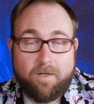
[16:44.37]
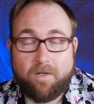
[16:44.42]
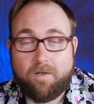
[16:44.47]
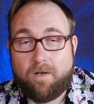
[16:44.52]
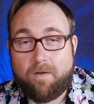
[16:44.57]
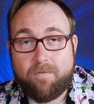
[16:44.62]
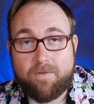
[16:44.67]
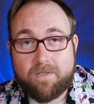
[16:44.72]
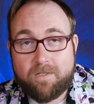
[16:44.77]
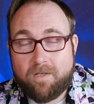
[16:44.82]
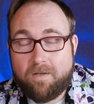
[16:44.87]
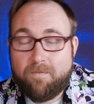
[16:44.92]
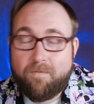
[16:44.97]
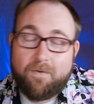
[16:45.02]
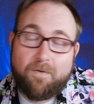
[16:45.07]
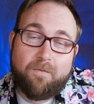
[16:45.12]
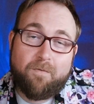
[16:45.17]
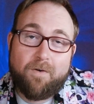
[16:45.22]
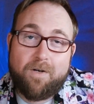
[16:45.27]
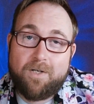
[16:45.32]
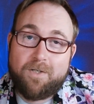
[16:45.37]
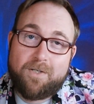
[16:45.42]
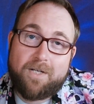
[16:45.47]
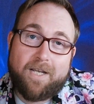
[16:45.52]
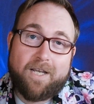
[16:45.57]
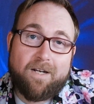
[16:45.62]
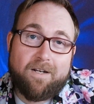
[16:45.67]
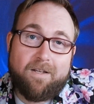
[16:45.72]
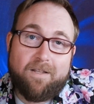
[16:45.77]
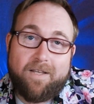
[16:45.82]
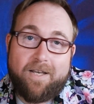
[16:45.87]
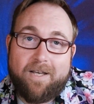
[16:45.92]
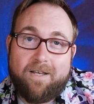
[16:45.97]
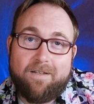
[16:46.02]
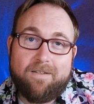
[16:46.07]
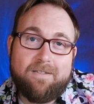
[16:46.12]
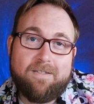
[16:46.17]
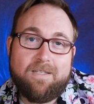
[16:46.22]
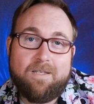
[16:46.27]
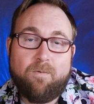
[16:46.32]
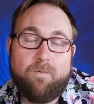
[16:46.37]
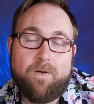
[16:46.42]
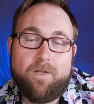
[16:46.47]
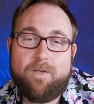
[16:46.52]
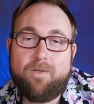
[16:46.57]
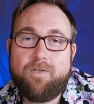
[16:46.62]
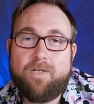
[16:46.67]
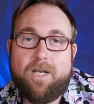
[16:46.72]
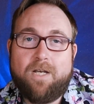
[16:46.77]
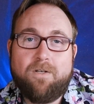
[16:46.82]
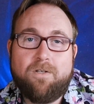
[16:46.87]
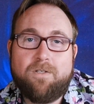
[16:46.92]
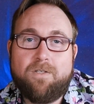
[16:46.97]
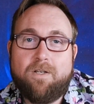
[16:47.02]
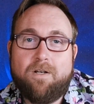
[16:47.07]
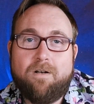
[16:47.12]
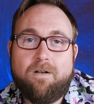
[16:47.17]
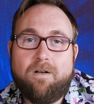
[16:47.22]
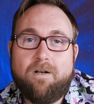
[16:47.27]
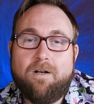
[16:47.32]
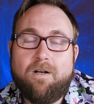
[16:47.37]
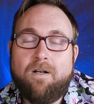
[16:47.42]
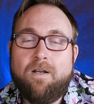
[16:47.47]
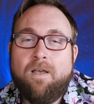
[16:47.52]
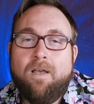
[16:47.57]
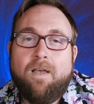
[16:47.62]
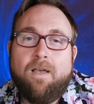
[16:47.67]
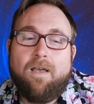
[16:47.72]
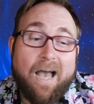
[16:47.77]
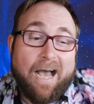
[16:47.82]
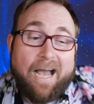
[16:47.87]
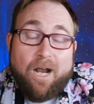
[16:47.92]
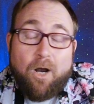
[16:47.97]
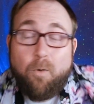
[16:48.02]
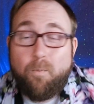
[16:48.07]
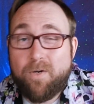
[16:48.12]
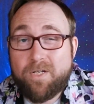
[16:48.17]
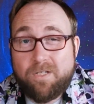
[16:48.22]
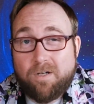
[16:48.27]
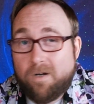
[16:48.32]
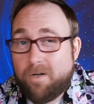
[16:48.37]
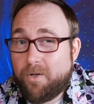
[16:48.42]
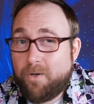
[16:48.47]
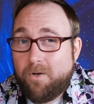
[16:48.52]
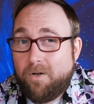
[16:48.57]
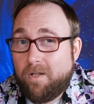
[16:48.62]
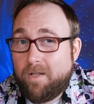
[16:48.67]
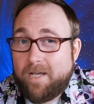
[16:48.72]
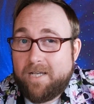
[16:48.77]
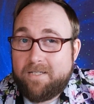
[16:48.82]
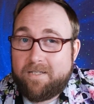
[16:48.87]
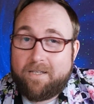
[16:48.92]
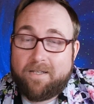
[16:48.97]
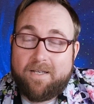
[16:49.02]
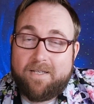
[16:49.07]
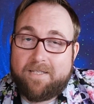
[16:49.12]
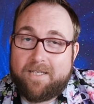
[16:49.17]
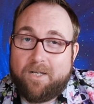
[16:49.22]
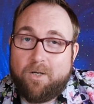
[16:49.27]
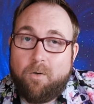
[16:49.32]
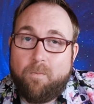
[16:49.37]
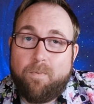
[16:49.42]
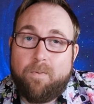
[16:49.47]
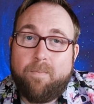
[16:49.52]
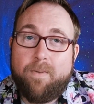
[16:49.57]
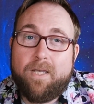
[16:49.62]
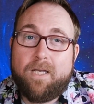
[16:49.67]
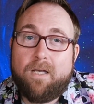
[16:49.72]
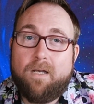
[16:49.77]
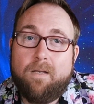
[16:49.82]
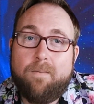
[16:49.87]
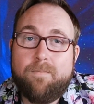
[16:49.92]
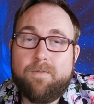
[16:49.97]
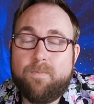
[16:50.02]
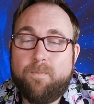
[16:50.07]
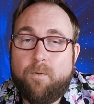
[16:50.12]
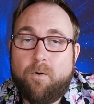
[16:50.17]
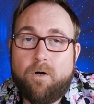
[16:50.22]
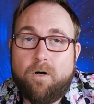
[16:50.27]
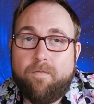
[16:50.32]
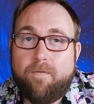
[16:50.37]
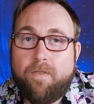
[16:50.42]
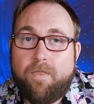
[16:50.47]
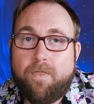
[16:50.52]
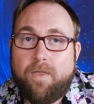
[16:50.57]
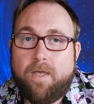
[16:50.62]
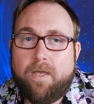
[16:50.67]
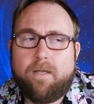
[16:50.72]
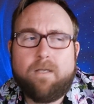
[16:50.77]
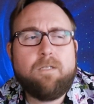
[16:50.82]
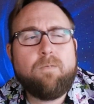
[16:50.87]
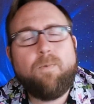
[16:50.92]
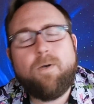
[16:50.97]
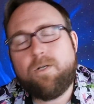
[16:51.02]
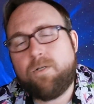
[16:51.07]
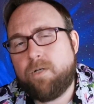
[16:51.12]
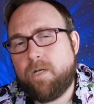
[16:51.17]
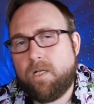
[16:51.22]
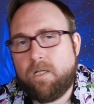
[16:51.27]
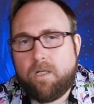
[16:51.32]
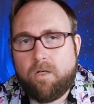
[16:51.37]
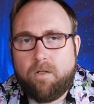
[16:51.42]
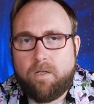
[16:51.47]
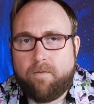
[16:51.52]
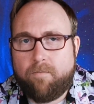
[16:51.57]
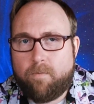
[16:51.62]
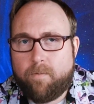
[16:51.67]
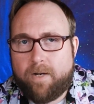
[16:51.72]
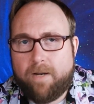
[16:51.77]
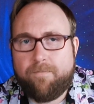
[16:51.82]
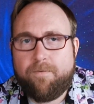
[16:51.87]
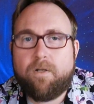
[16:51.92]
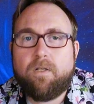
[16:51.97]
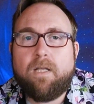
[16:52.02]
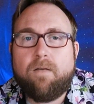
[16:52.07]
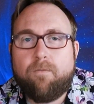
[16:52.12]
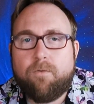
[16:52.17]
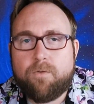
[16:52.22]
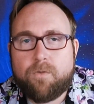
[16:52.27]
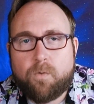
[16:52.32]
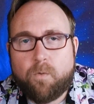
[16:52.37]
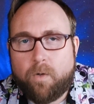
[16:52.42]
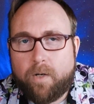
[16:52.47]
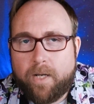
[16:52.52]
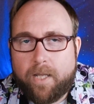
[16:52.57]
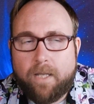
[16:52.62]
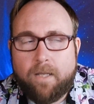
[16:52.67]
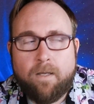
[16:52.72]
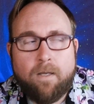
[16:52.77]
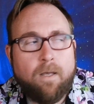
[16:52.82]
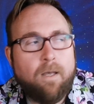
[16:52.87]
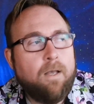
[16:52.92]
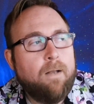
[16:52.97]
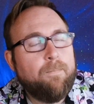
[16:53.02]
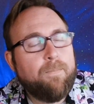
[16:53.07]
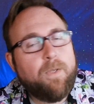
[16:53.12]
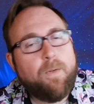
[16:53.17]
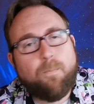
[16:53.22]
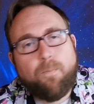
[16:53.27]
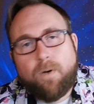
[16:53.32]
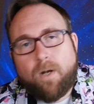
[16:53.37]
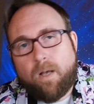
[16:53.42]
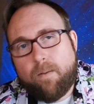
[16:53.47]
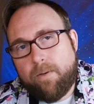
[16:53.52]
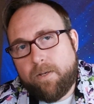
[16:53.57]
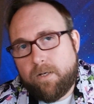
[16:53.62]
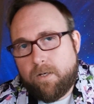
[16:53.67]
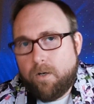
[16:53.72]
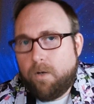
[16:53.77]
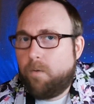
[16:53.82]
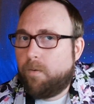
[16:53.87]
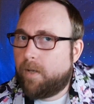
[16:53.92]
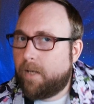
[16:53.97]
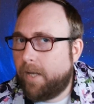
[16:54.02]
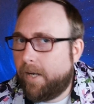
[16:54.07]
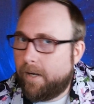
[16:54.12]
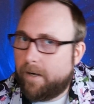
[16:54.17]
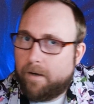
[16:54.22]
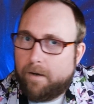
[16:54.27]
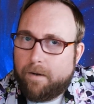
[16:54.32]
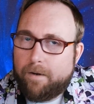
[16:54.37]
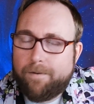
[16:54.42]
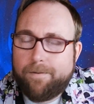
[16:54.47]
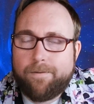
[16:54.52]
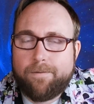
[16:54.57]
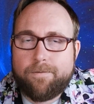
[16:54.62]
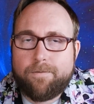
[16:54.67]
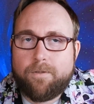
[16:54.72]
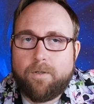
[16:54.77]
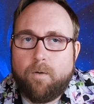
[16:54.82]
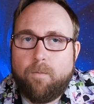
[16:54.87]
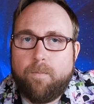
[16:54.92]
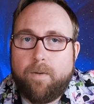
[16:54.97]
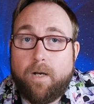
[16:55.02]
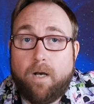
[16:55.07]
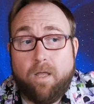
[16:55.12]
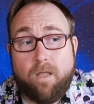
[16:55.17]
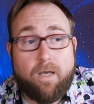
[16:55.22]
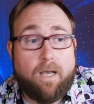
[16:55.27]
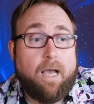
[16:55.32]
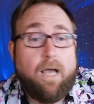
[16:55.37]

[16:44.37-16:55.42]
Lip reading: Obviously, feel free to check it all out and see what other changes there are. I hope we start utilizing this. I hope it becomes more of a thing, especially at low level, right? If you're level 20, you probably don't care so much.